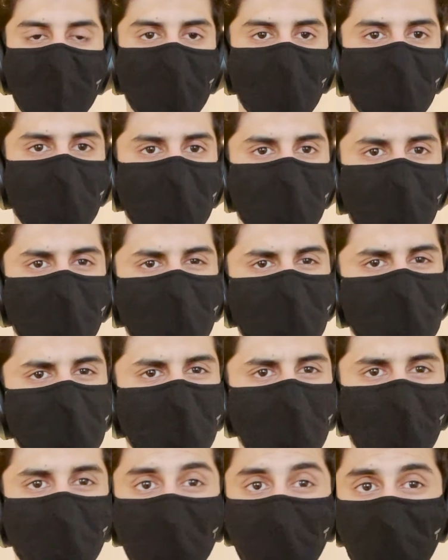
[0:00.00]
Last
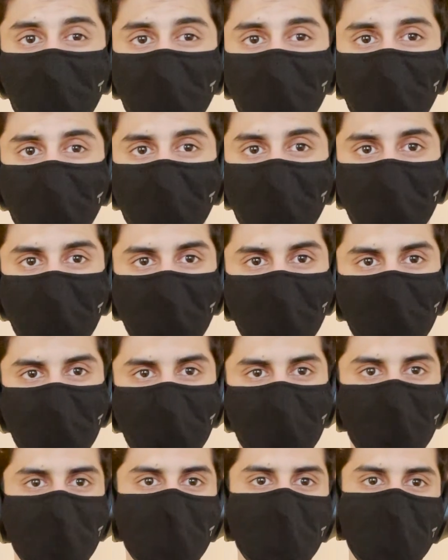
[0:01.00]
time I was in
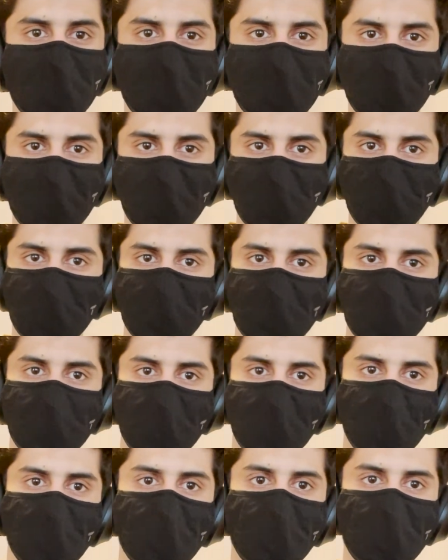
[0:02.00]
Berlin, there was areas
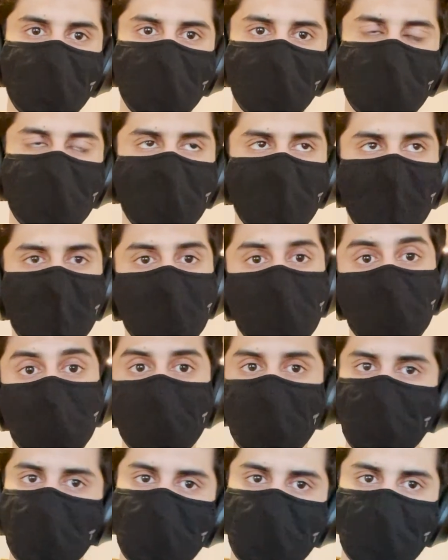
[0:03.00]
where only
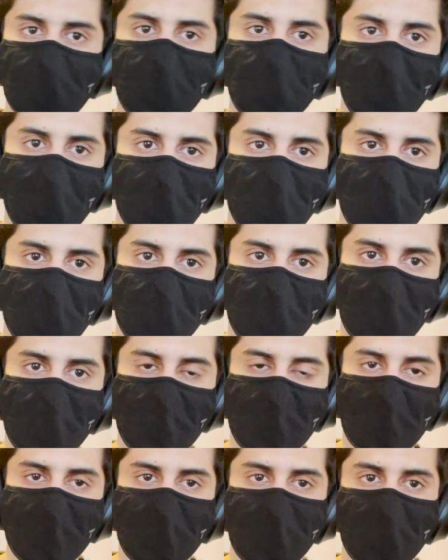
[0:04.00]
certain car
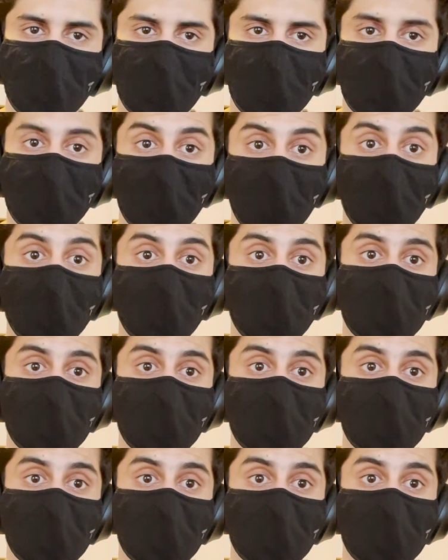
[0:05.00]
can